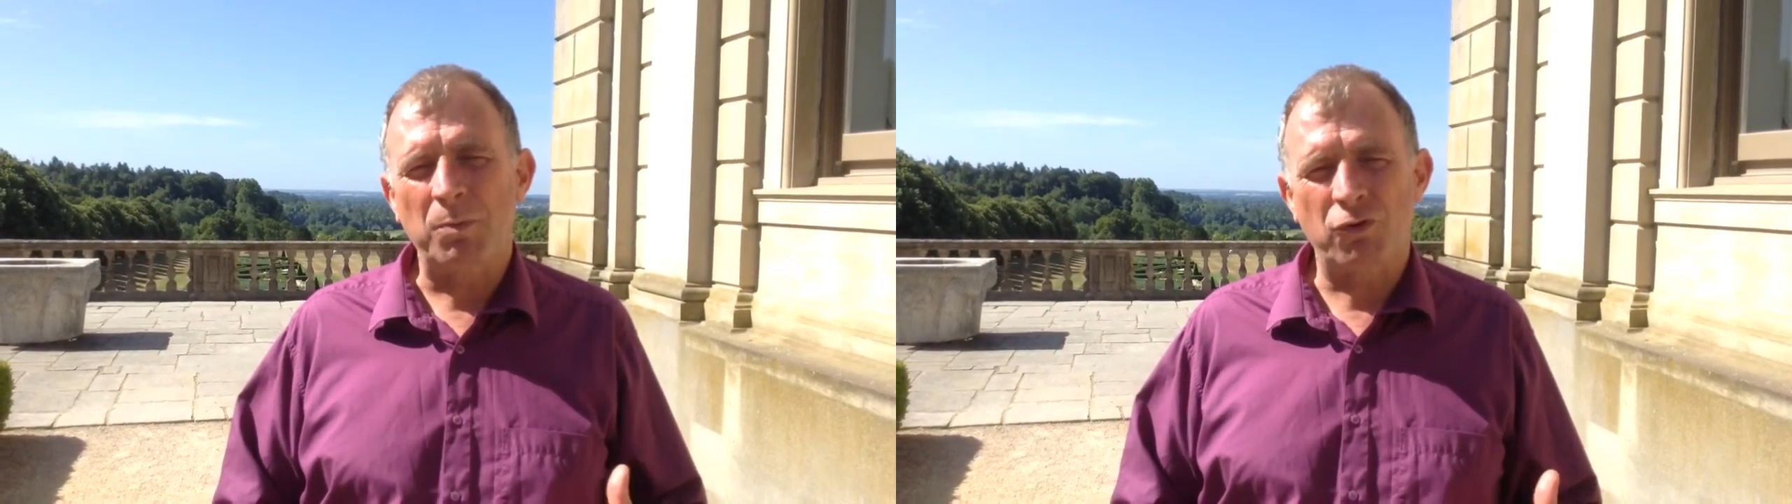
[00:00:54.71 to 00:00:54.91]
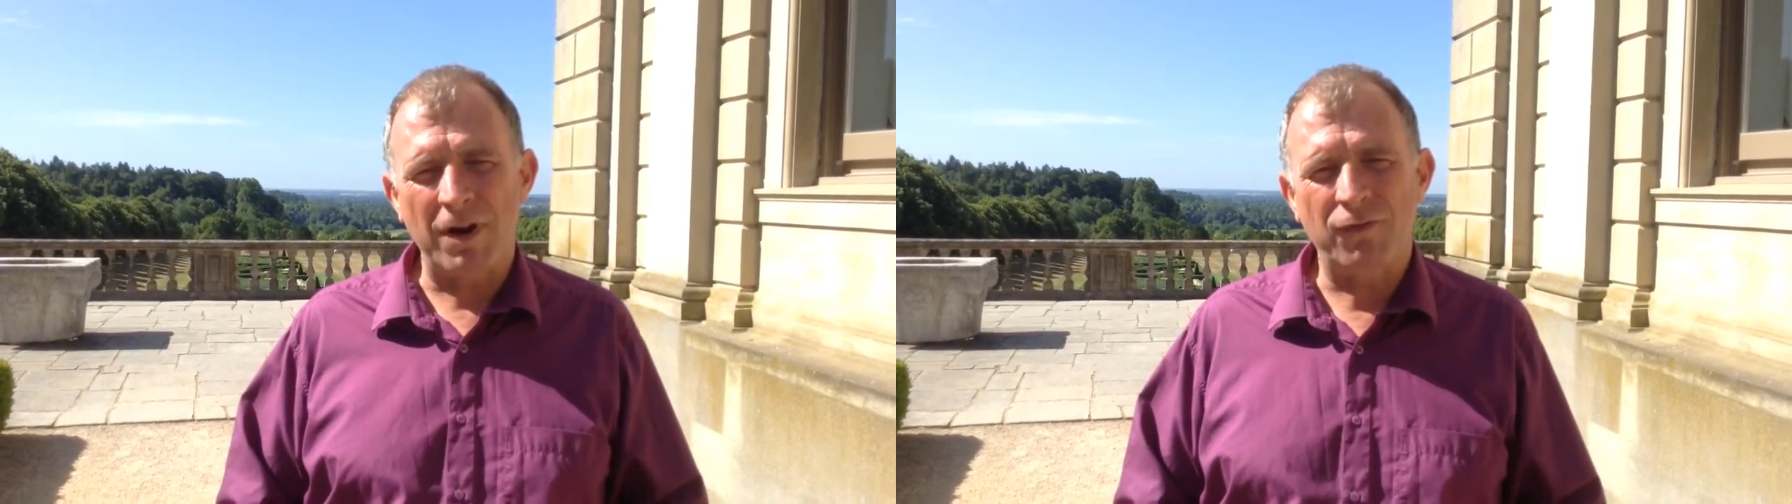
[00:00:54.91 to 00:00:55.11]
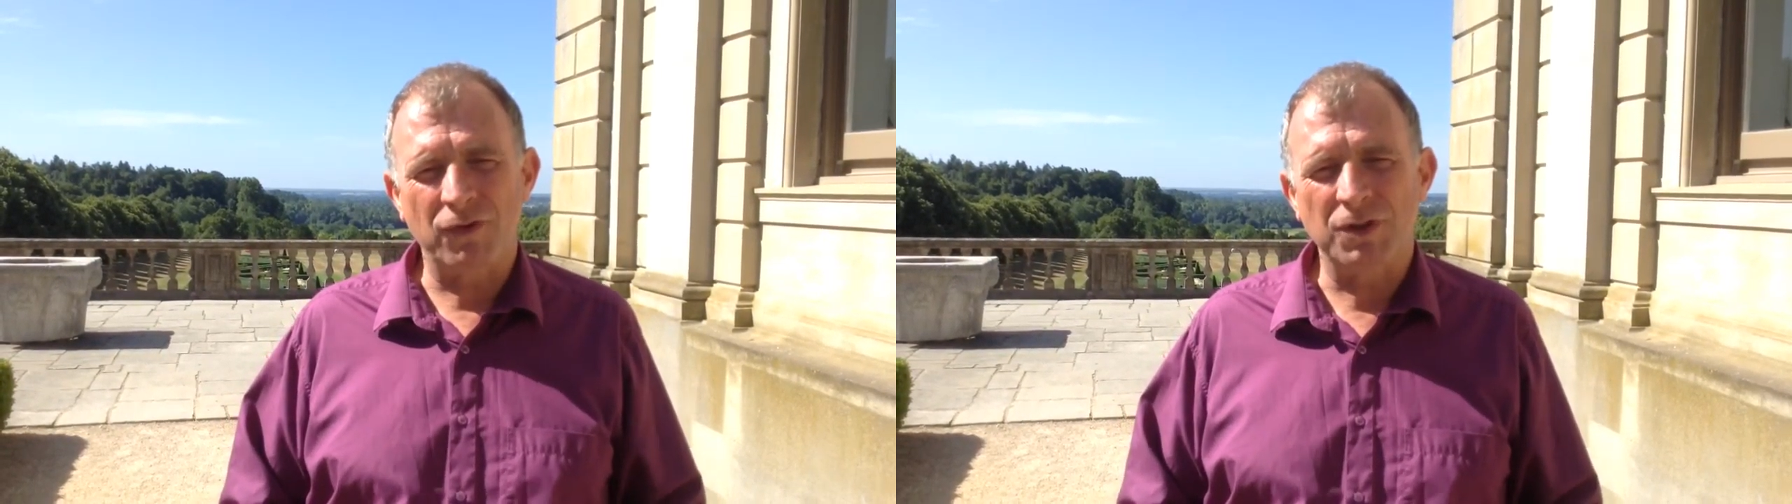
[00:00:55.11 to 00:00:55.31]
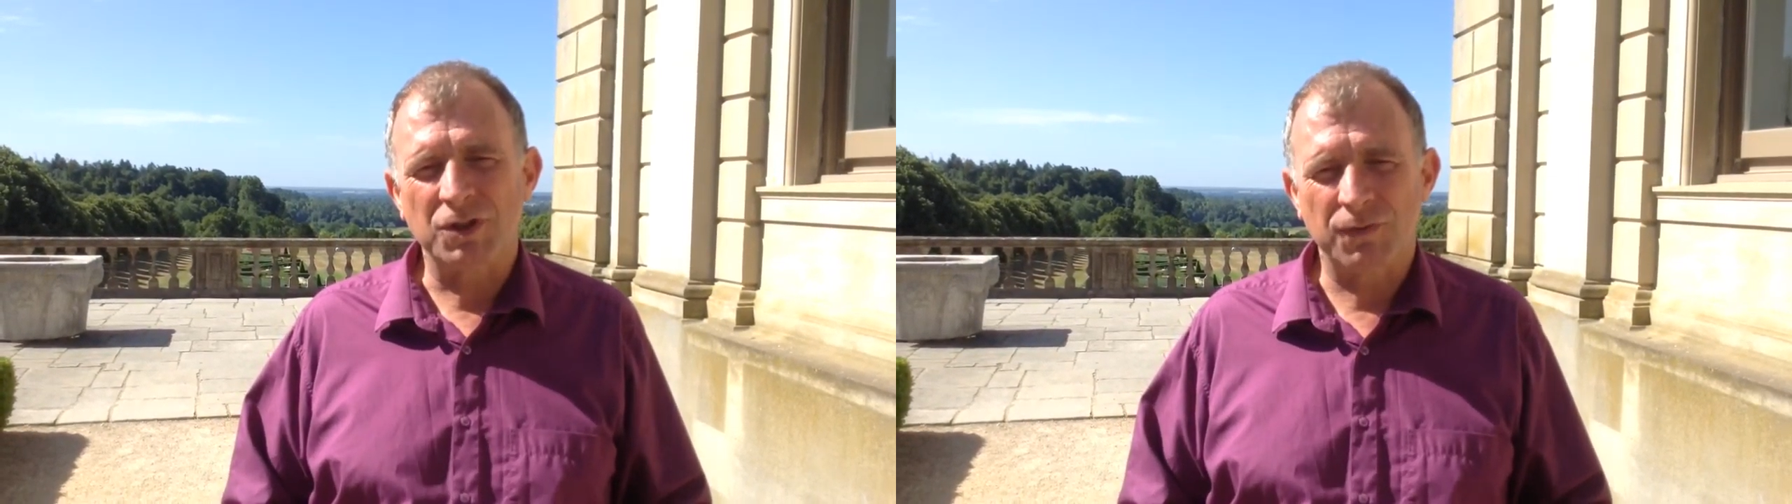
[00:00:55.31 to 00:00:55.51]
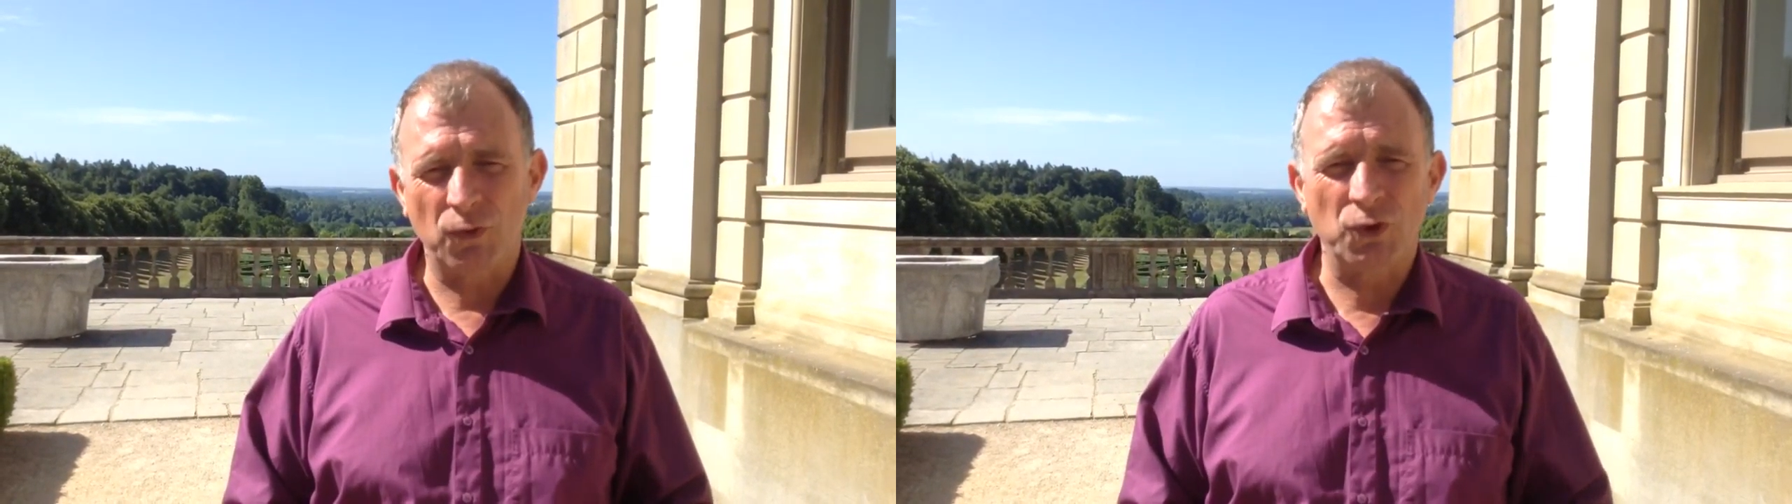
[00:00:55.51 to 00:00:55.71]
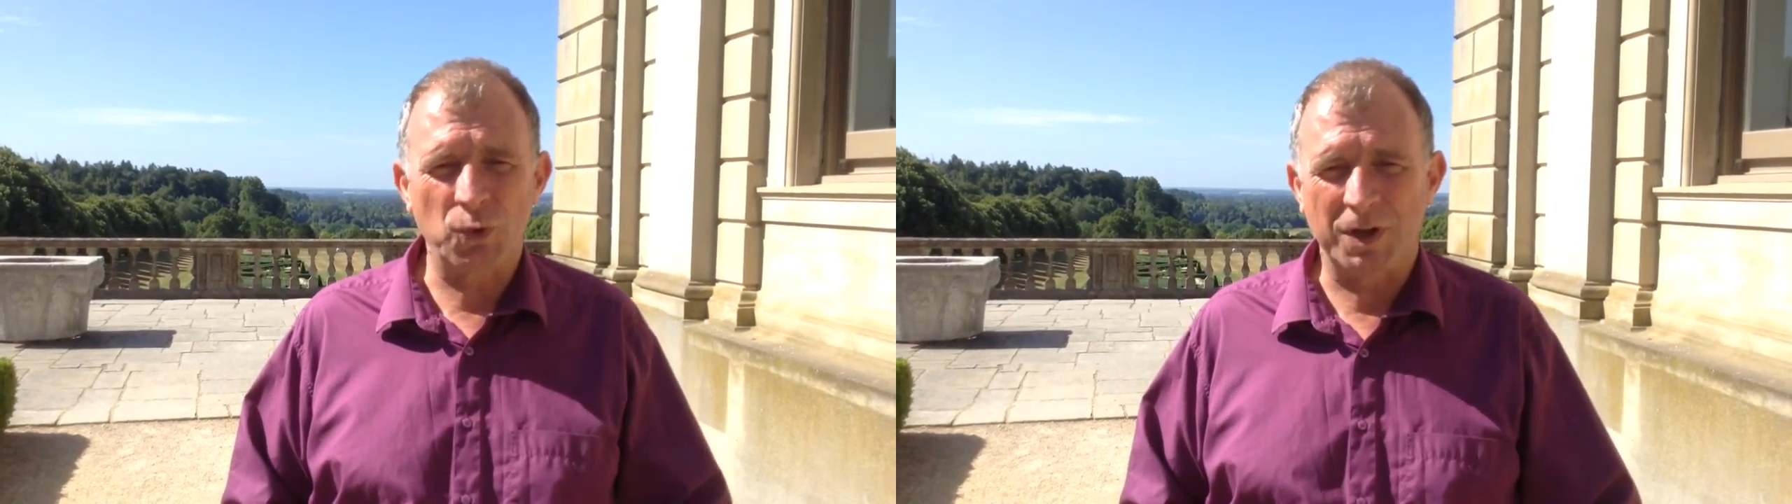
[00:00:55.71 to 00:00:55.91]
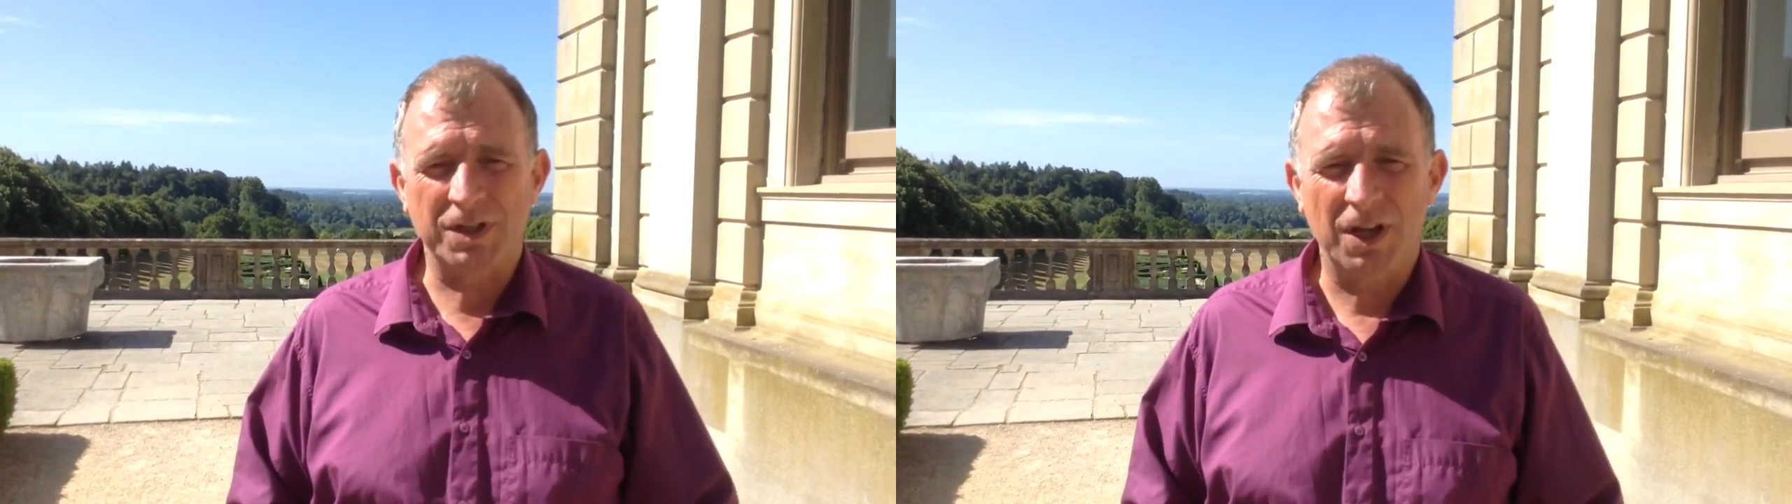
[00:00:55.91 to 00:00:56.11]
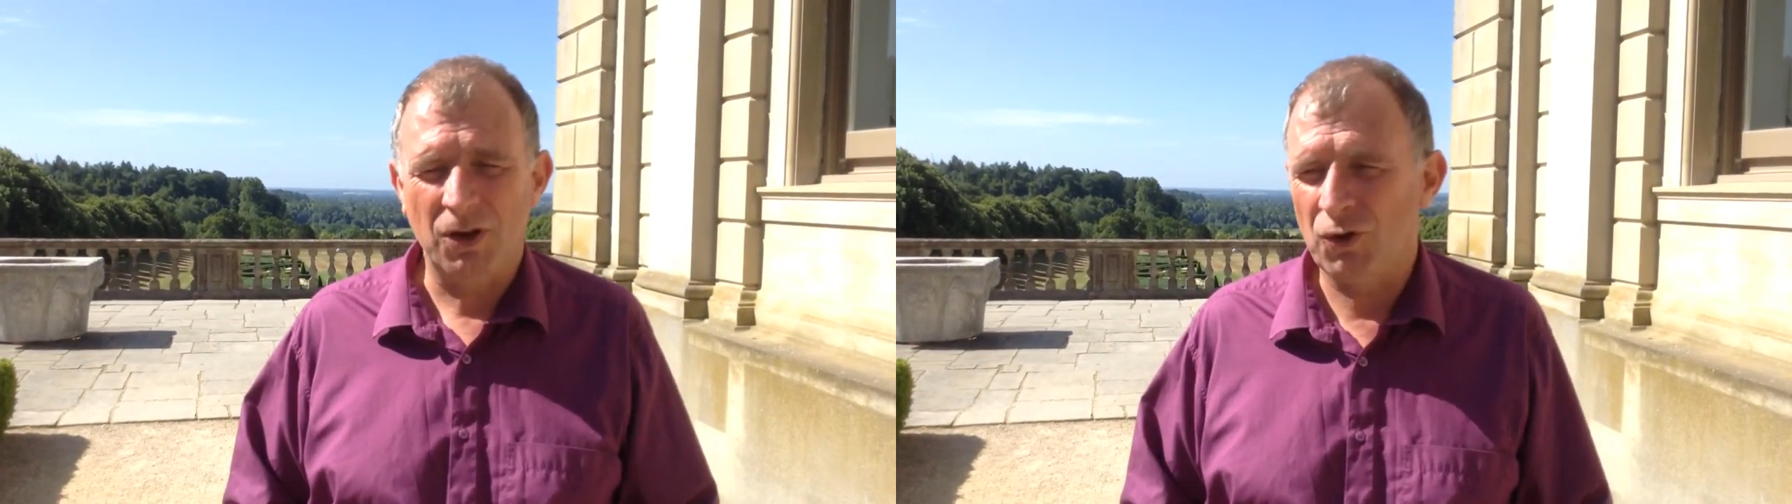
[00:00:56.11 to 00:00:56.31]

preference for Twitter,